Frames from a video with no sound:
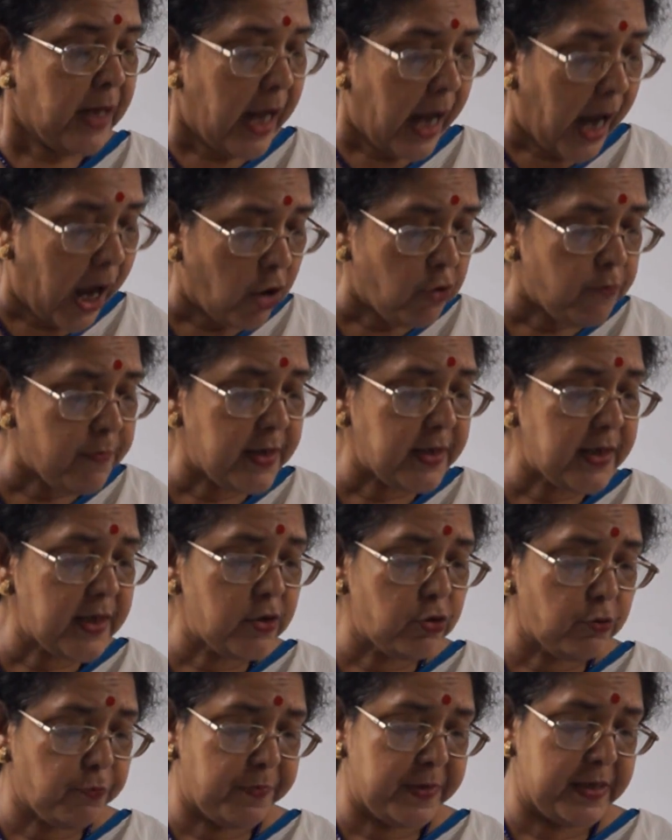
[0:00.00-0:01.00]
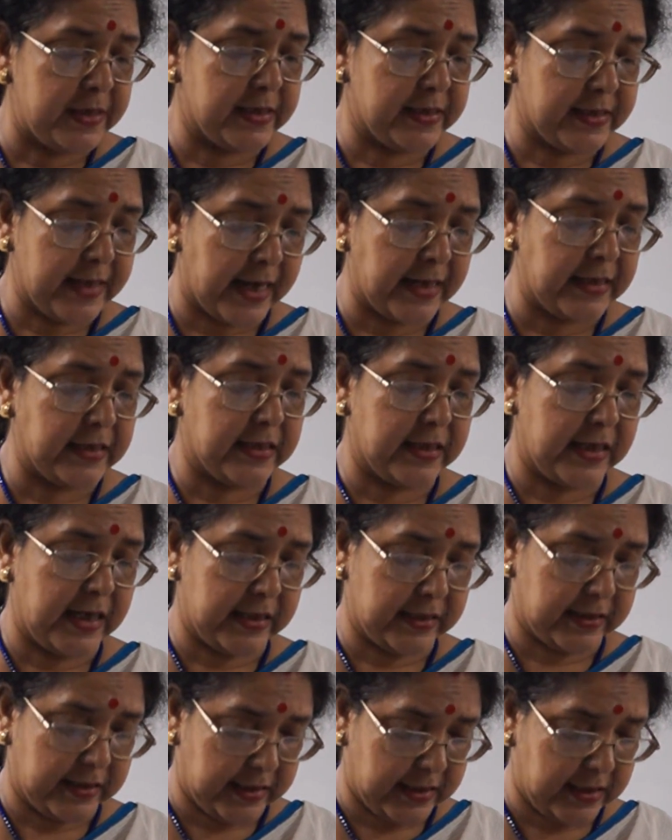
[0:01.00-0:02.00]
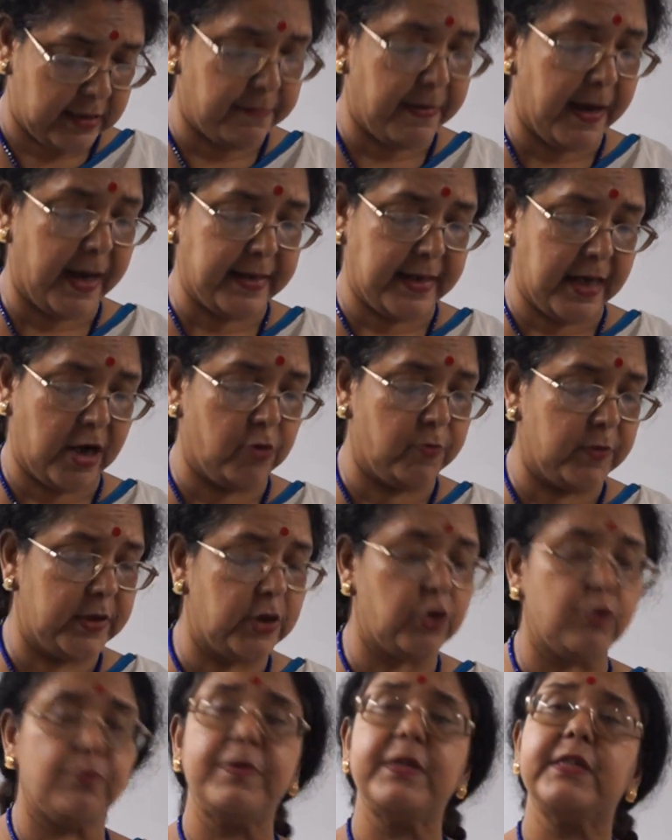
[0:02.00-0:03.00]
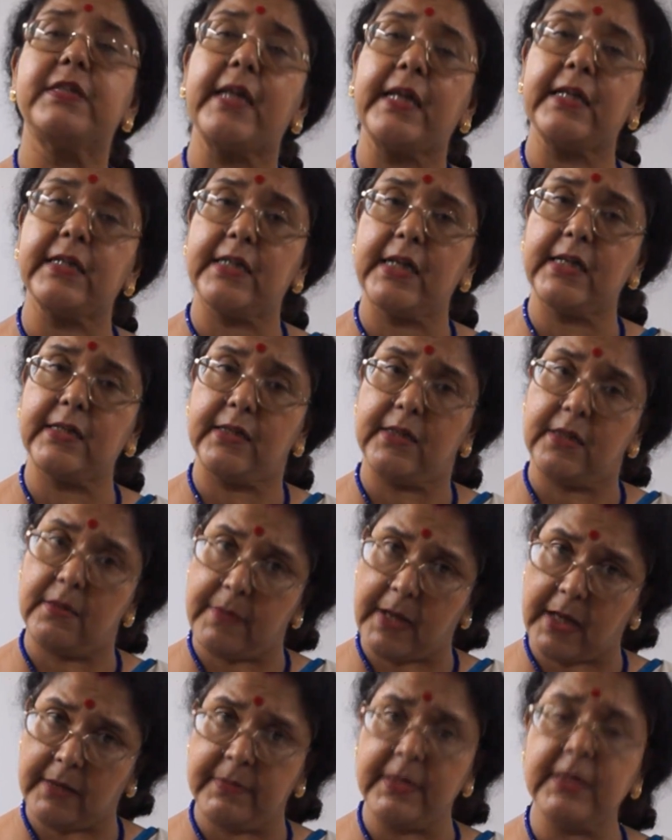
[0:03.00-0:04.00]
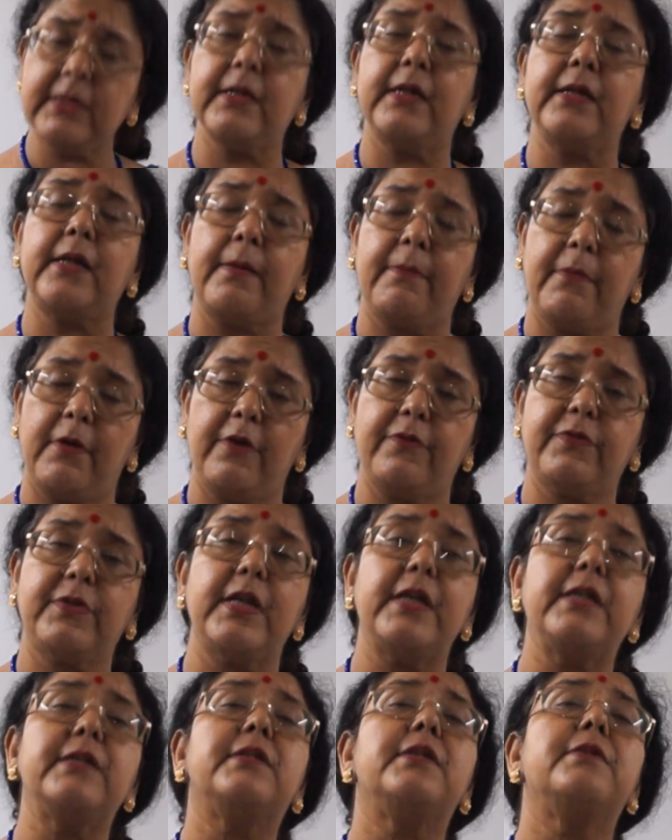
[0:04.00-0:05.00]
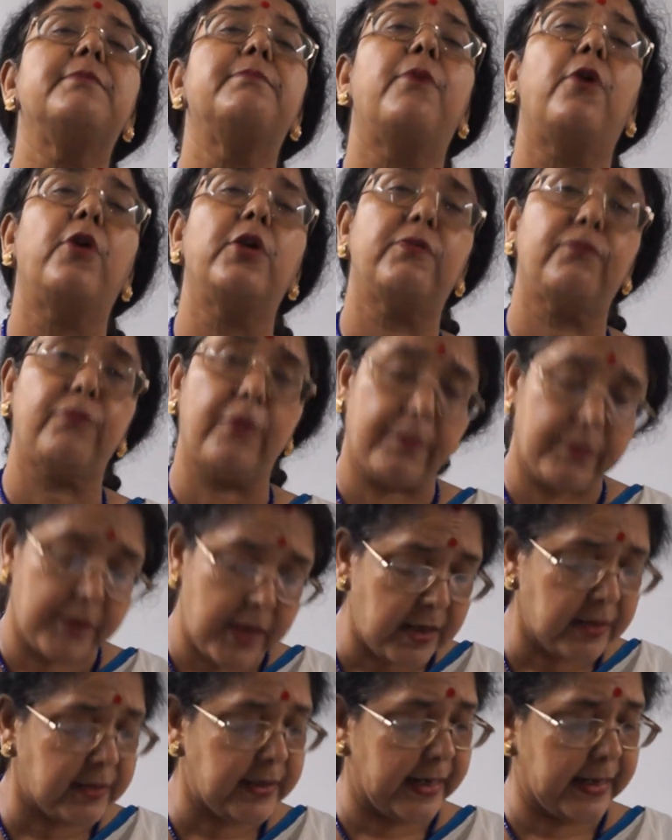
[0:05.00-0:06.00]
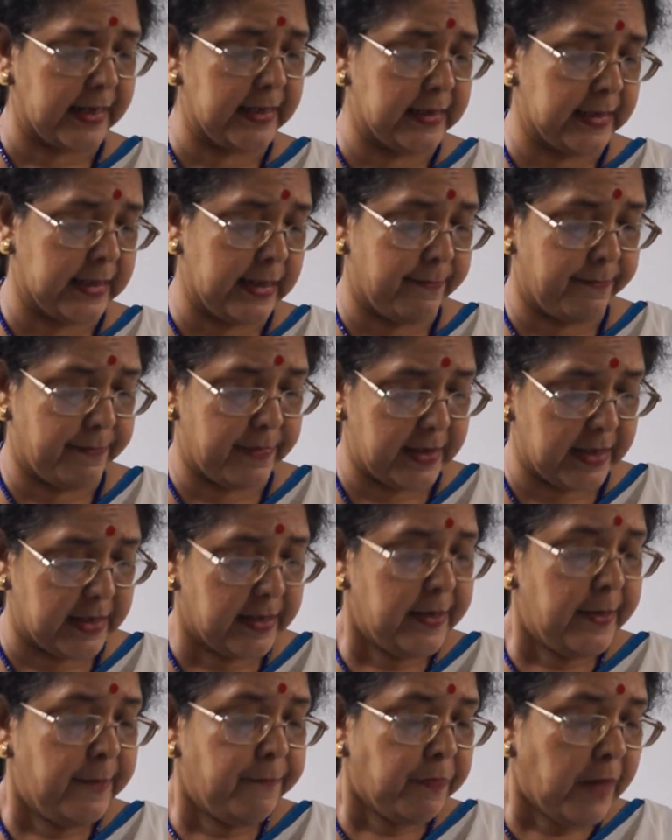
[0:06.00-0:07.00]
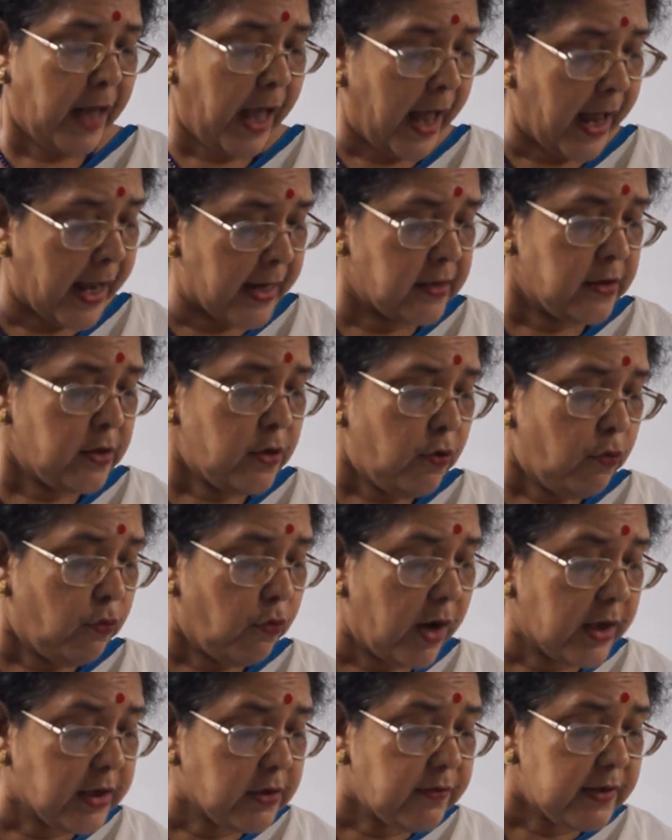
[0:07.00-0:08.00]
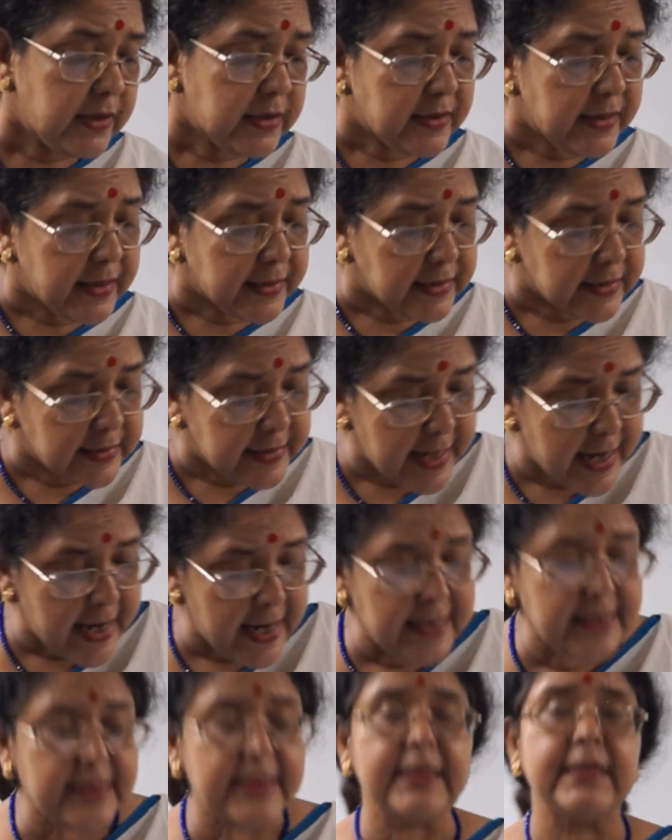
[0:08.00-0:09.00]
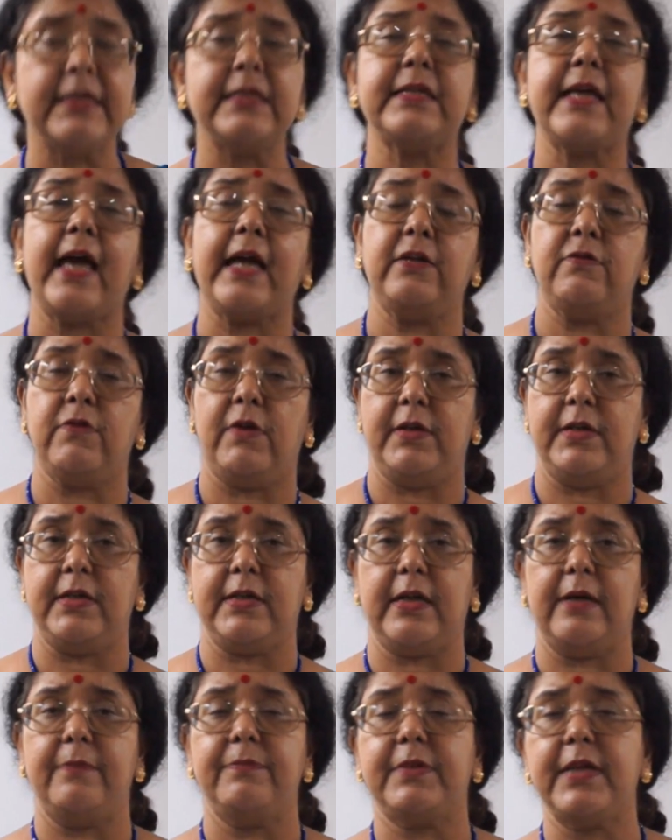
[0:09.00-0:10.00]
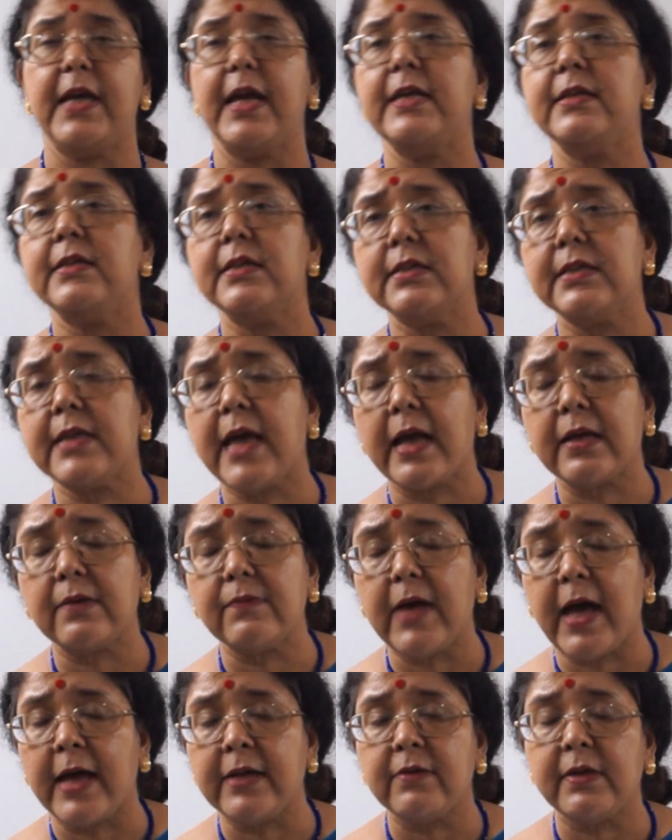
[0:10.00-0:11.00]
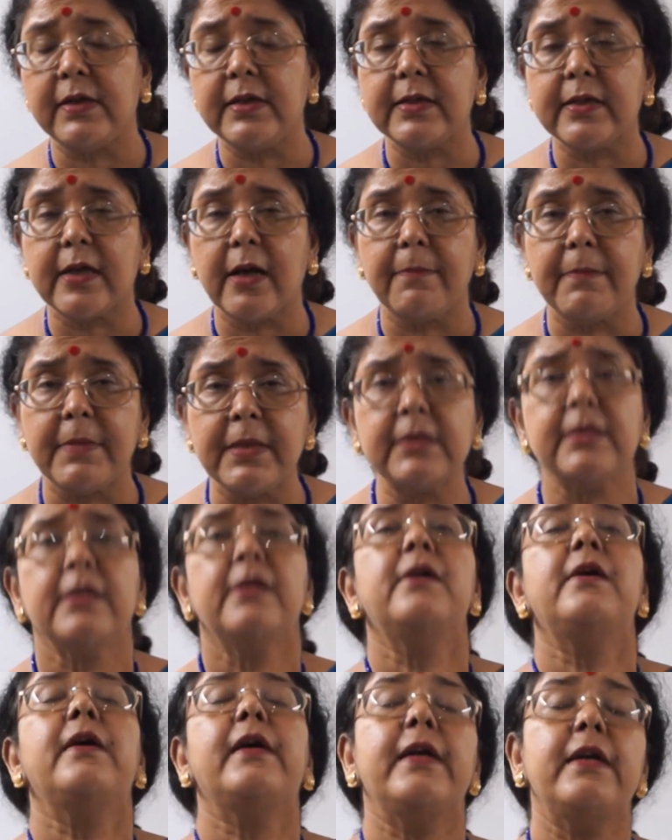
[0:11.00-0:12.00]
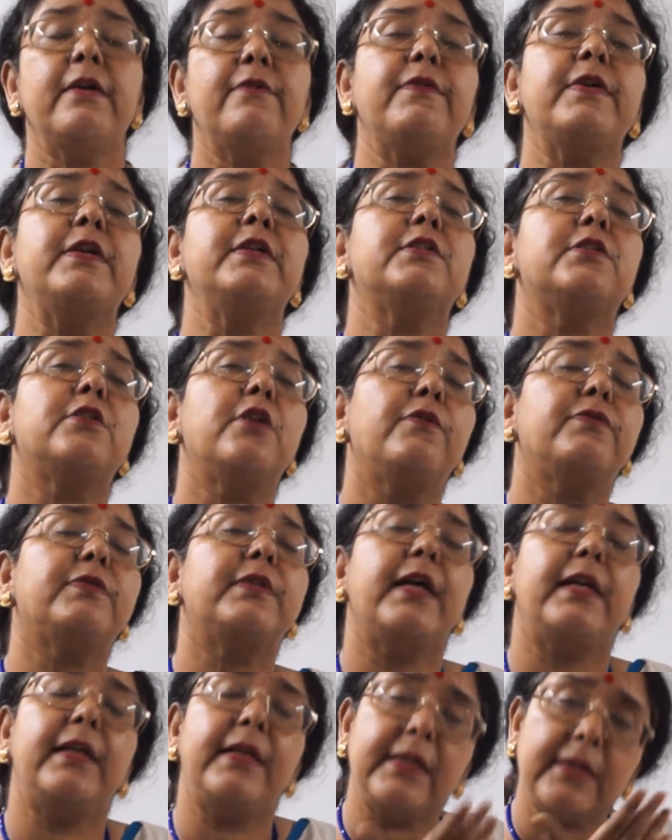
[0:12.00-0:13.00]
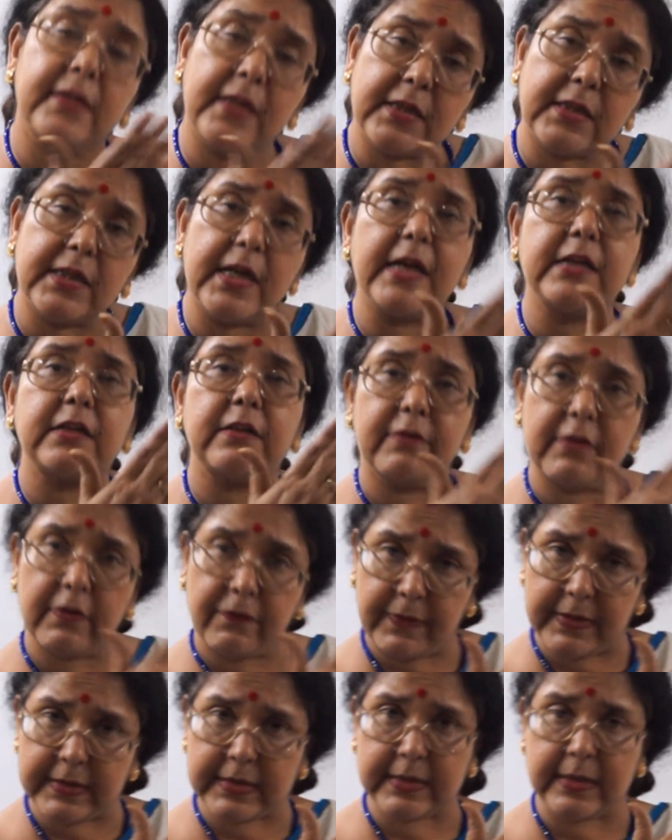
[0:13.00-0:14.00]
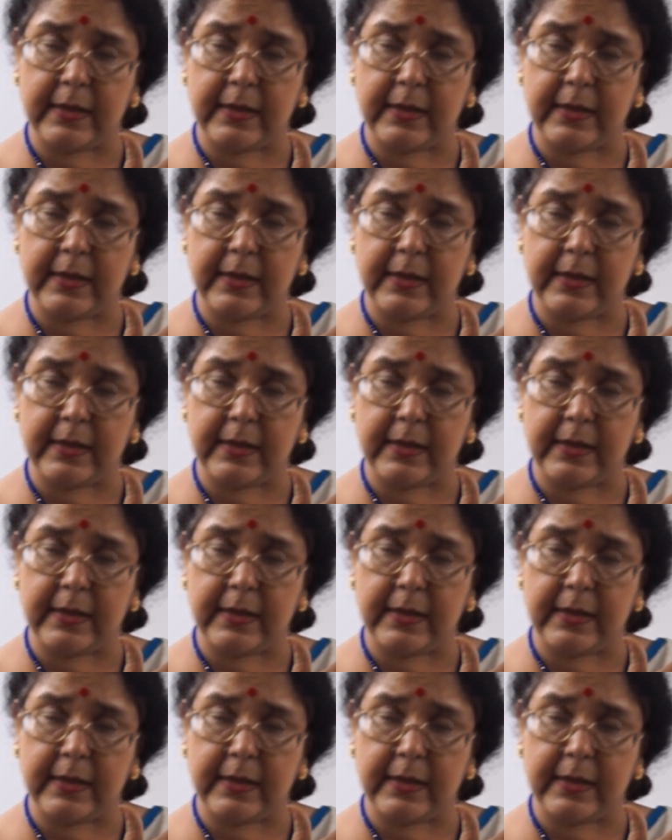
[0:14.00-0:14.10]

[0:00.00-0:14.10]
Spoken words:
how many rupees 10 shares did he buy? How many rupees 10 shares did he buy means the number of shares he bought from the second company. And what was the change in his annual income? Change in his annual income means if instead of selling the shares of the first